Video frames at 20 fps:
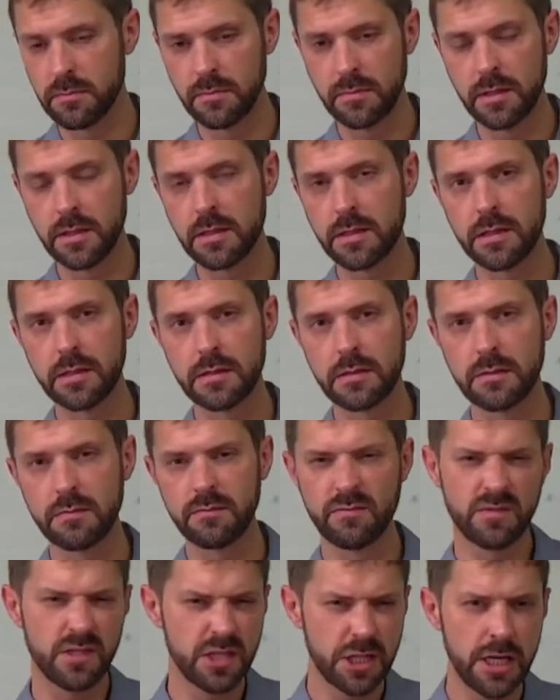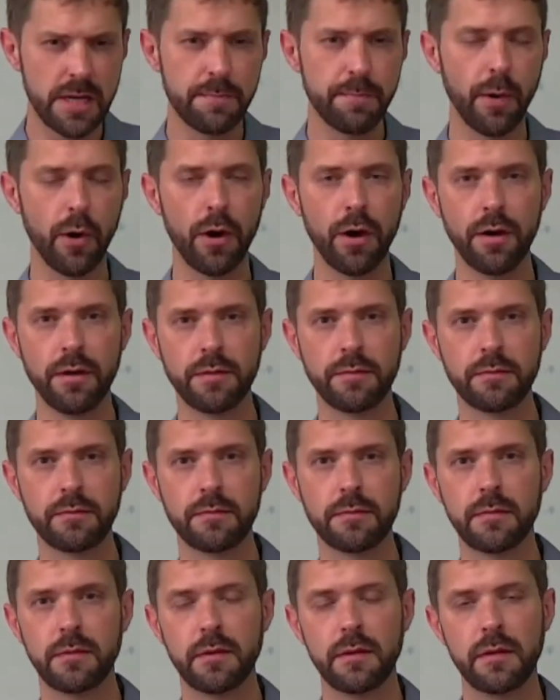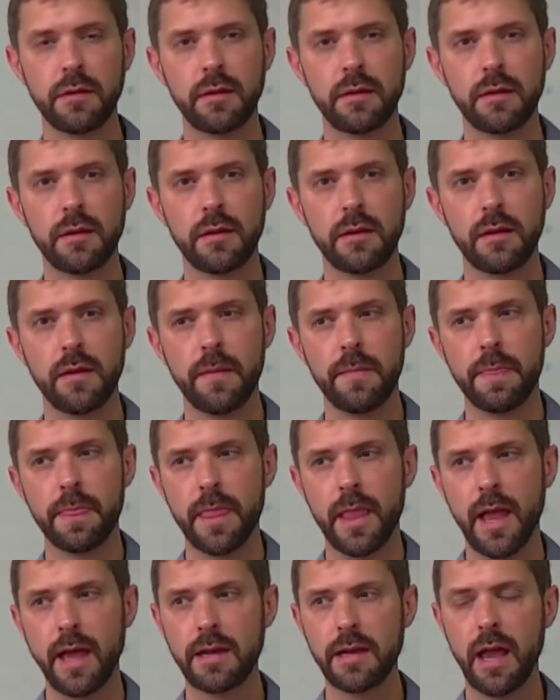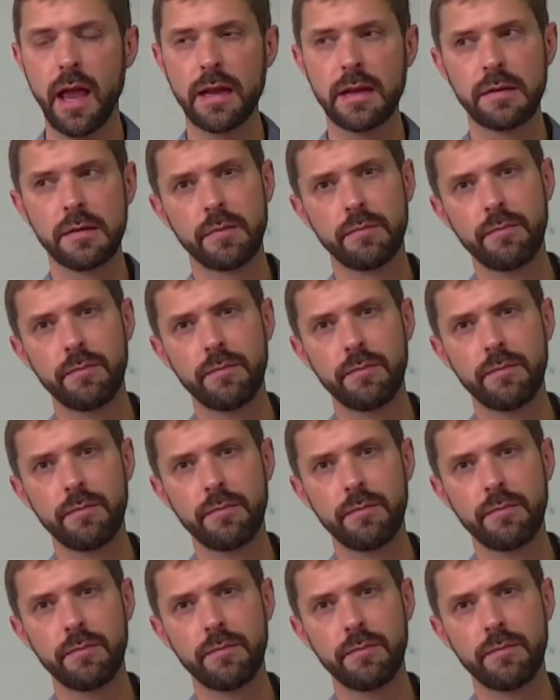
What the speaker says: is cheap art? And